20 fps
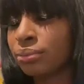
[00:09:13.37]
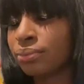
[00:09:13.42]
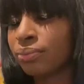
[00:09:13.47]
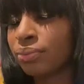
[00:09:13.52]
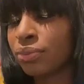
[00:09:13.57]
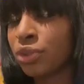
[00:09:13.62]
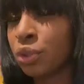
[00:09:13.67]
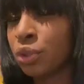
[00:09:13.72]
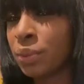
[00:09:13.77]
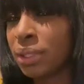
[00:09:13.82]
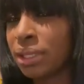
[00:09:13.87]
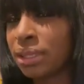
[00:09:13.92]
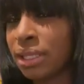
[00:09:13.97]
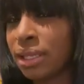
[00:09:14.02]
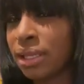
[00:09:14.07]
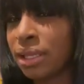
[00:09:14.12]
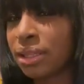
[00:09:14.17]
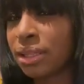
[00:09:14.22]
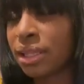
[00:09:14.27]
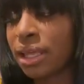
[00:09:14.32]
you would
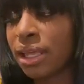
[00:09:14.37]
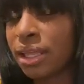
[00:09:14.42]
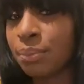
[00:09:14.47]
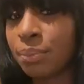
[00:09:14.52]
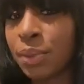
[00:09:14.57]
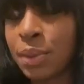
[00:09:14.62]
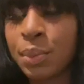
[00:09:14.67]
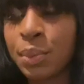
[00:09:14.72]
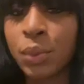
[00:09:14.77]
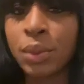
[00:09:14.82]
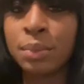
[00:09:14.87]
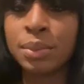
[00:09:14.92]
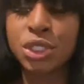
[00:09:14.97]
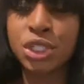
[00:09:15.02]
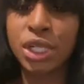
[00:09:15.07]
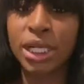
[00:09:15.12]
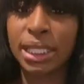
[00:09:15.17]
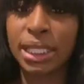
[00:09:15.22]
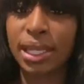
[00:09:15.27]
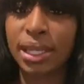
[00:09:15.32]
think that people would be
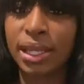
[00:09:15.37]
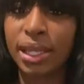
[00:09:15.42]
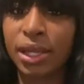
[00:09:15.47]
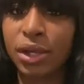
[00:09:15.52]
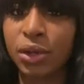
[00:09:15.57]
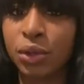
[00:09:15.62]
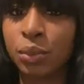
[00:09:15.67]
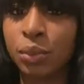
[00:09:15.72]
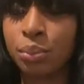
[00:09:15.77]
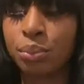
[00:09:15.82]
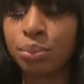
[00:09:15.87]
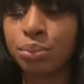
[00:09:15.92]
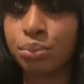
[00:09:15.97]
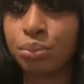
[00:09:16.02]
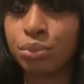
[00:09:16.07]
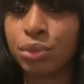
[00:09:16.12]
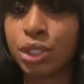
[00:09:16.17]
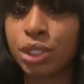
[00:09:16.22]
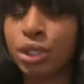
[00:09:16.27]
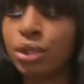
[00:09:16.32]
trying to get help,
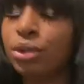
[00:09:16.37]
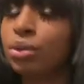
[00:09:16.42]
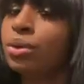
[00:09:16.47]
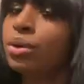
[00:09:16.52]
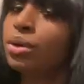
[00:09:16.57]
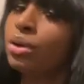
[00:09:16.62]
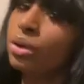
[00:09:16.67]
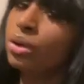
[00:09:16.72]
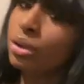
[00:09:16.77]
you know,